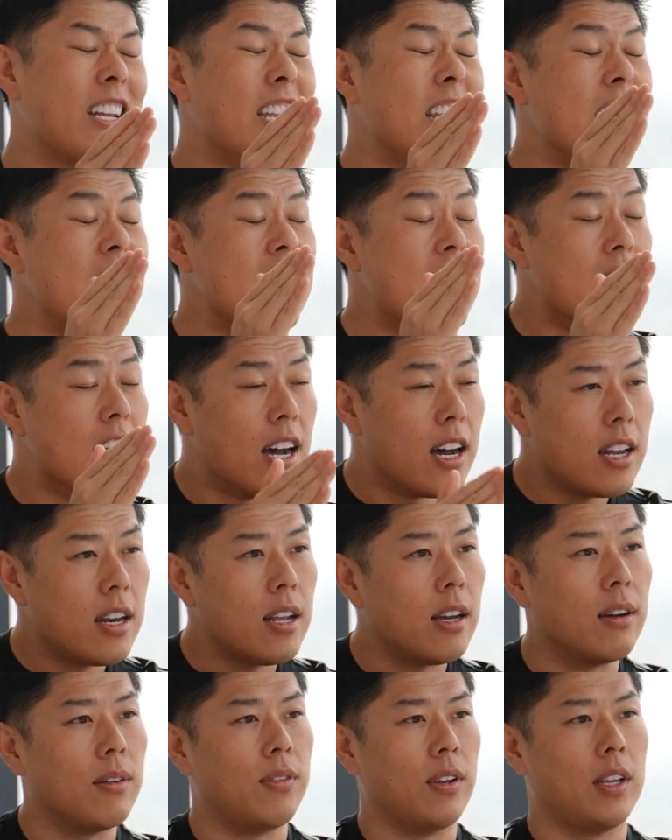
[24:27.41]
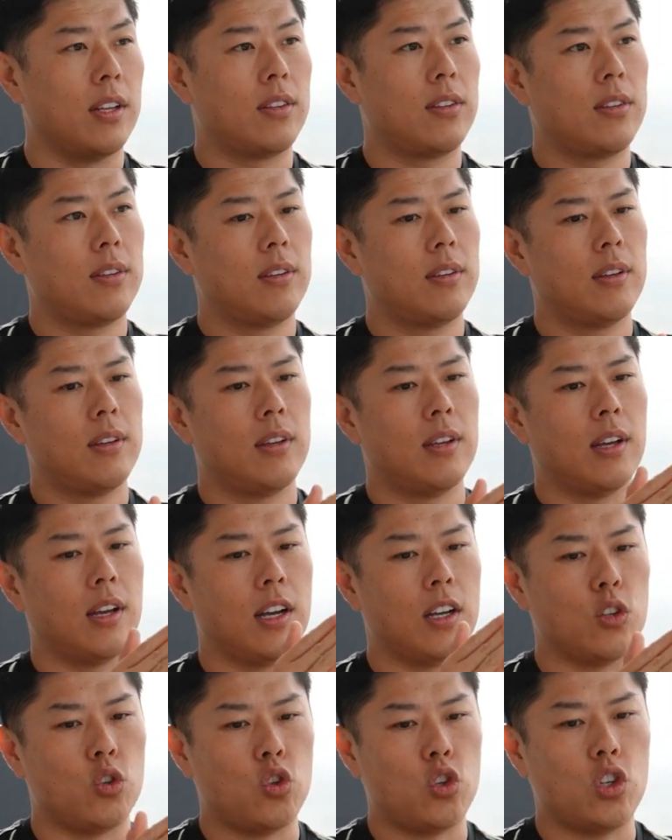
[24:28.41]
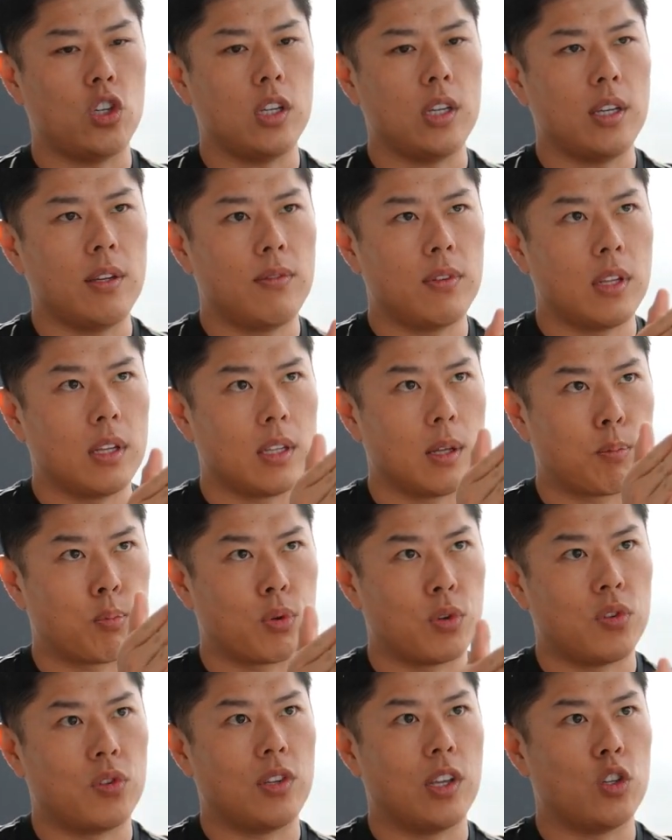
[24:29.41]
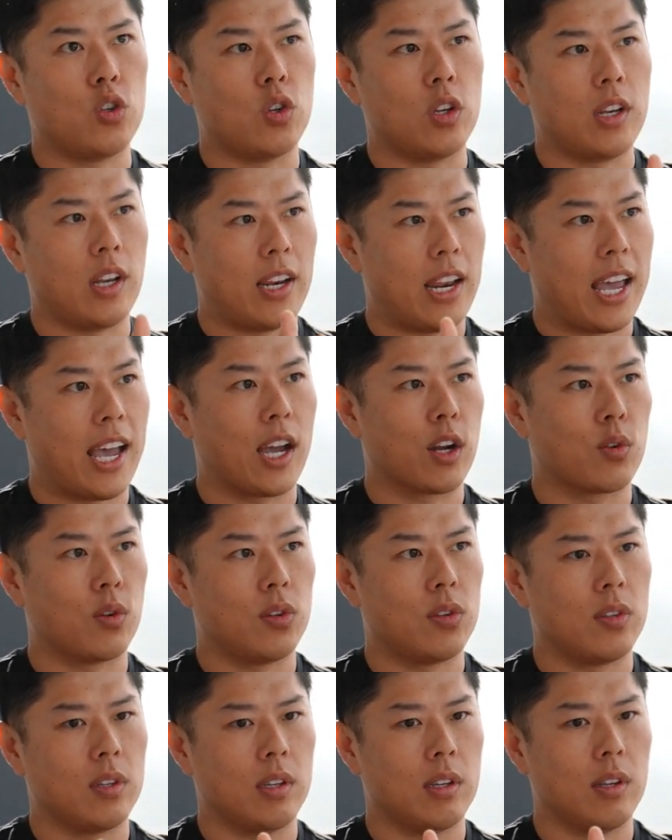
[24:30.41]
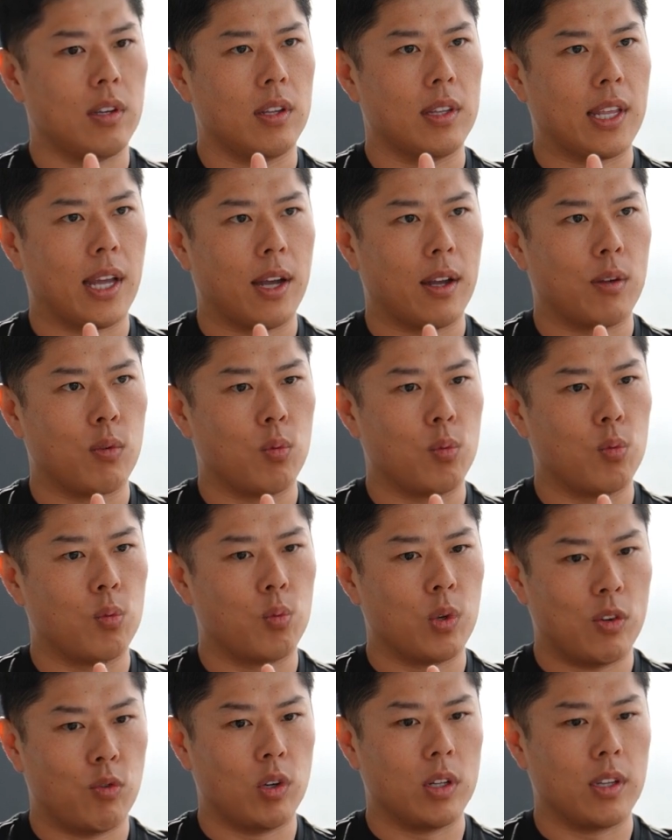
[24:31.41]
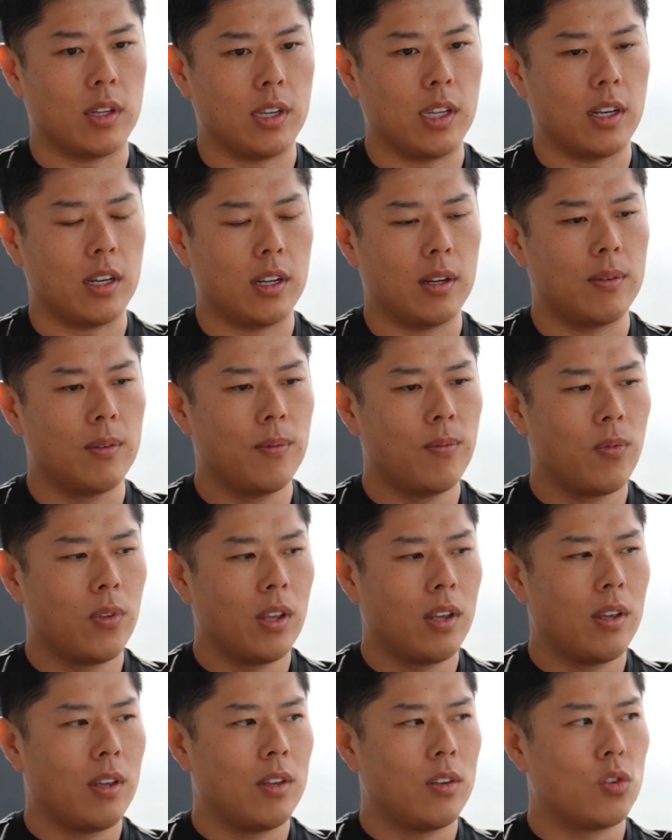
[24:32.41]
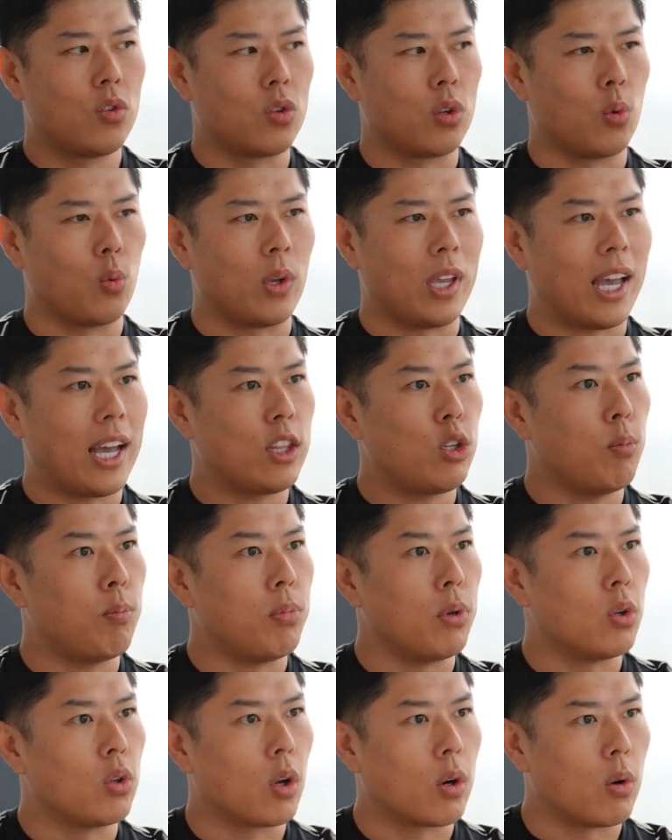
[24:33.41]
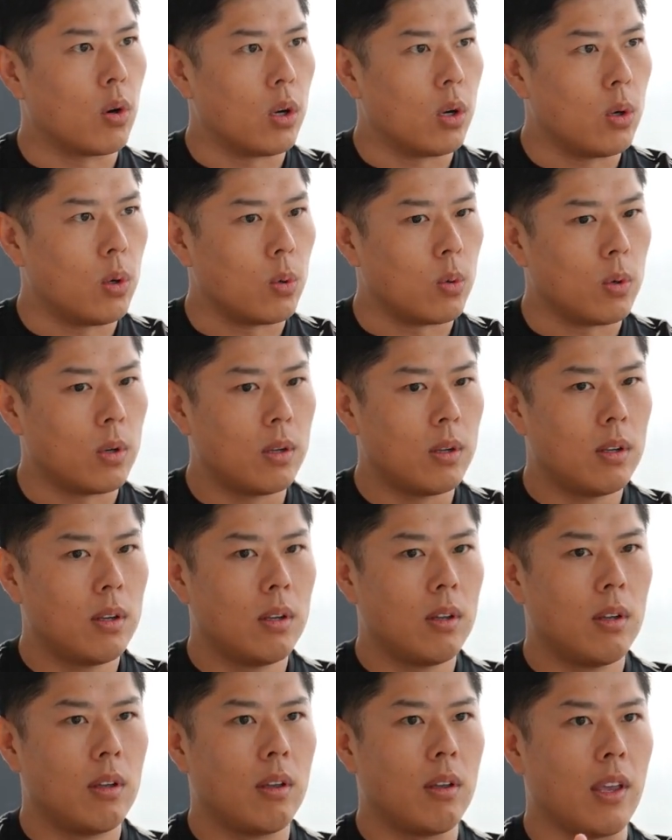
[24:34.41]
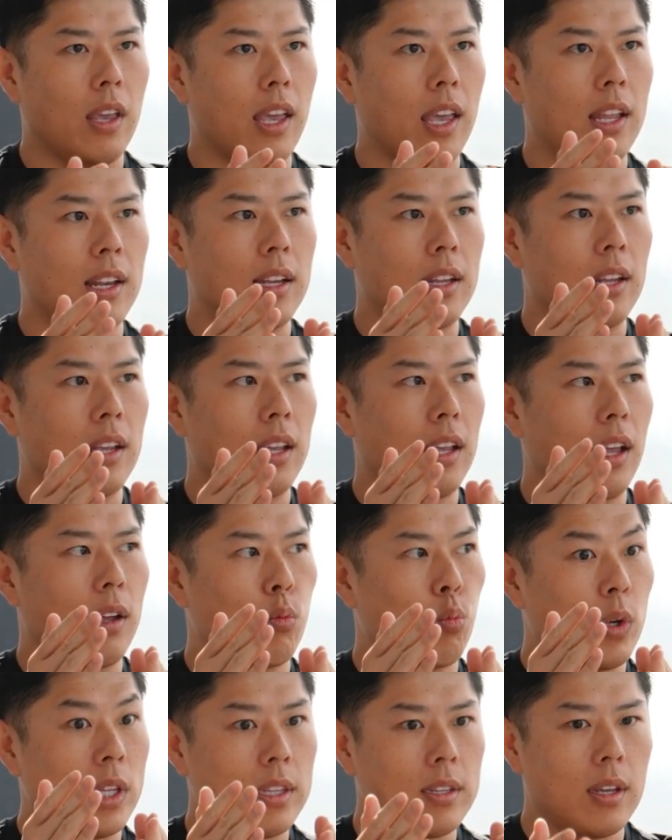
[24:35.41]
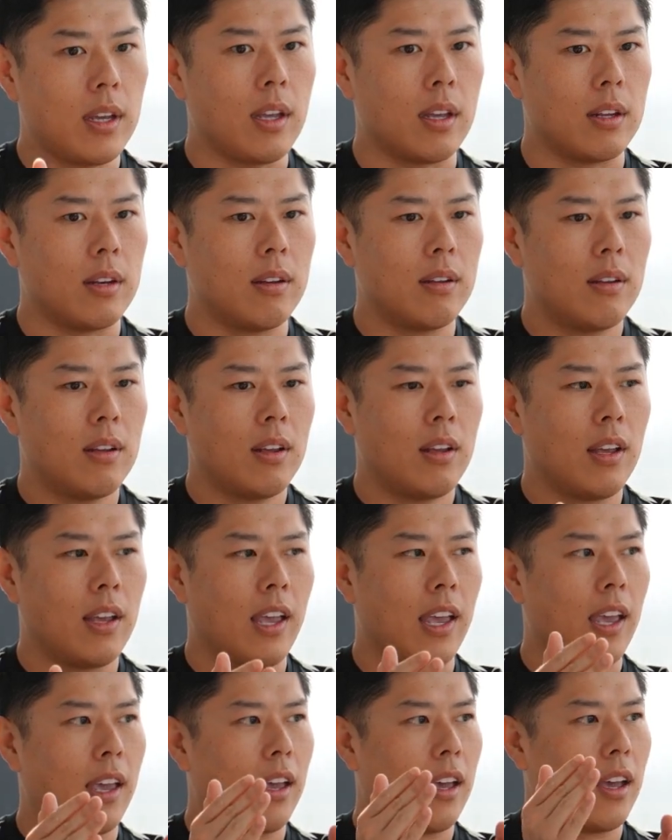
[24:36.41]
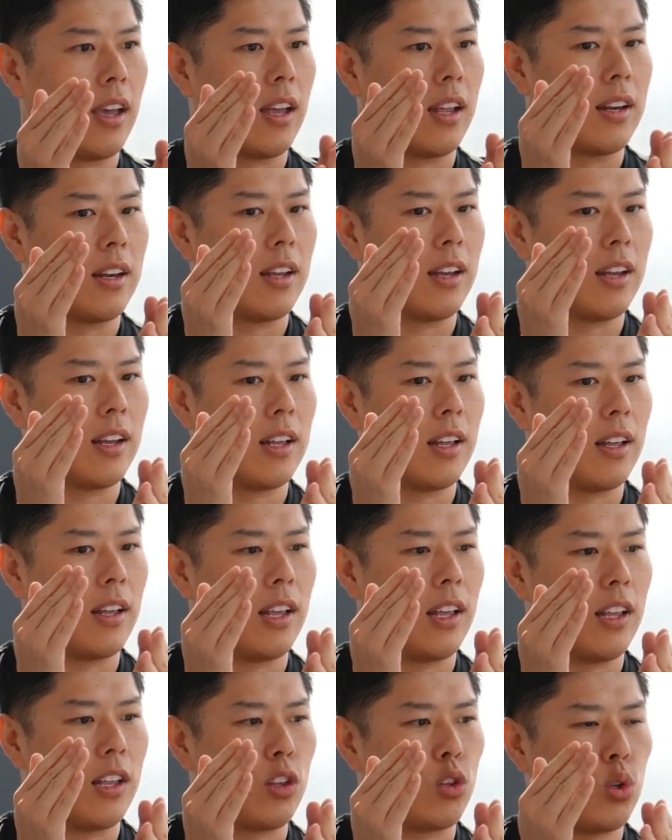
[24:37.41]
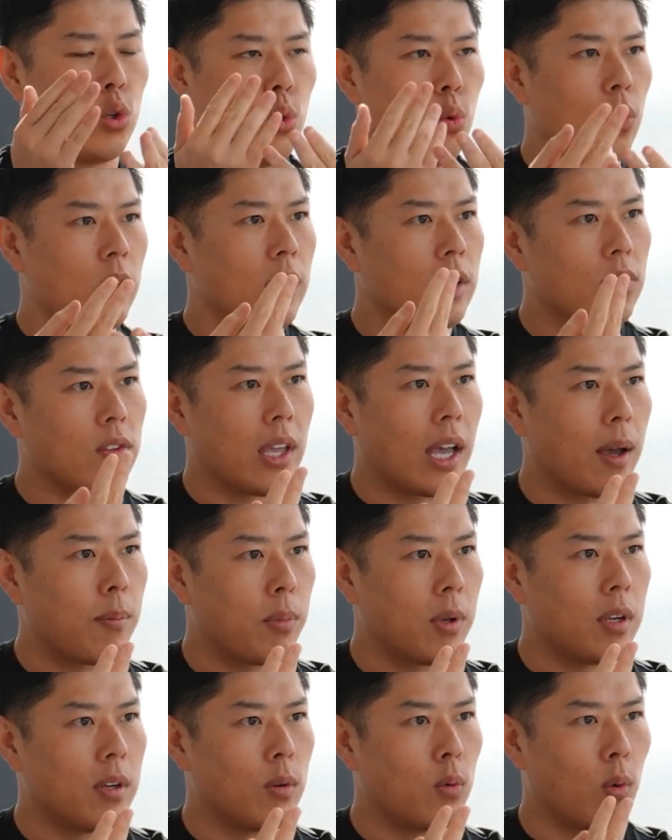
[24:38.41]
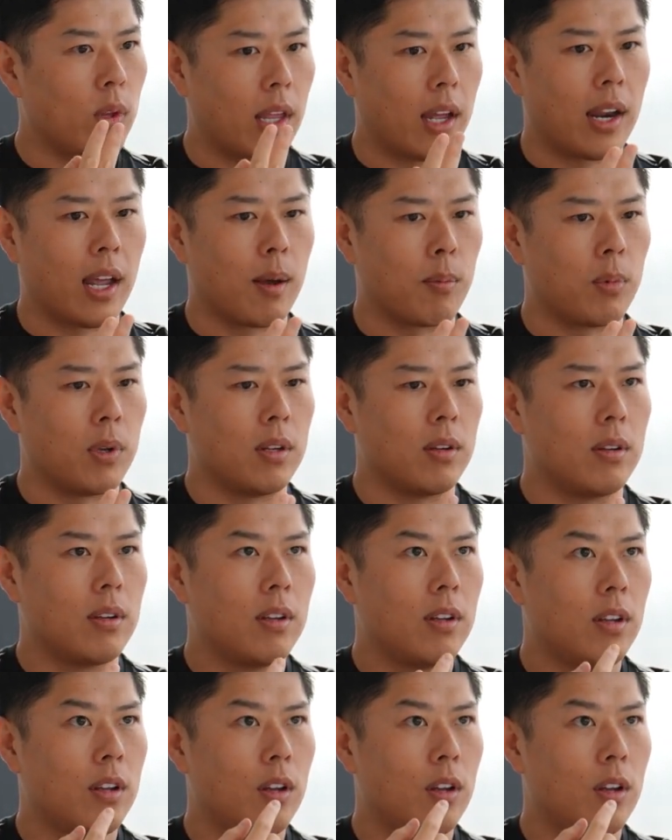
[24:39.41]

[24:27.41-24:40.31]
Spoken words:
None of it achieved the precision and accuracy that we really needed. So we had to build our own. And we did. And 2 things happened when that happened.